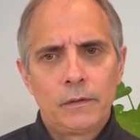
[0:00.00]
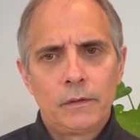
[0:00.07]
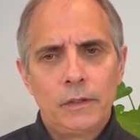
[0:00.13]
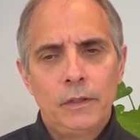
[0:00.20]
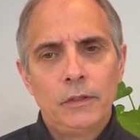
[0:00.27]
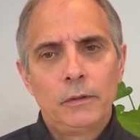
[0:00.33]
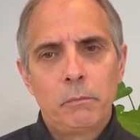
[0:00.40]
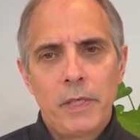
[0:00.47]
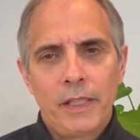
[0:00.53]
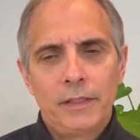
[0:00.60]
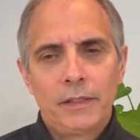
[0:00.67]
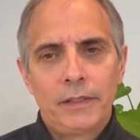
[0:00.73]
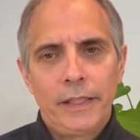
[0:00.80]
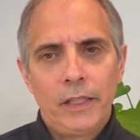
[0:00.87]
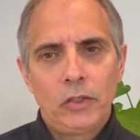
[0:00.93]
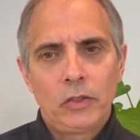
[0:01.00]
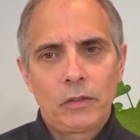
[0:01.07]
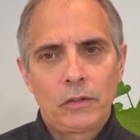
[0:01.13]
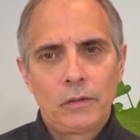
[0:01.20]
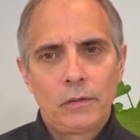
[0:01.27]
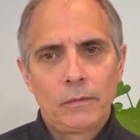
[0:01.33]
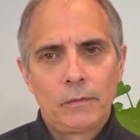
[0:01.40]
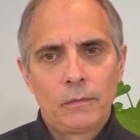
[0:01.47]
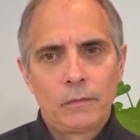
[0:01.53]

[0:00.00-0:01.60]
is meditation.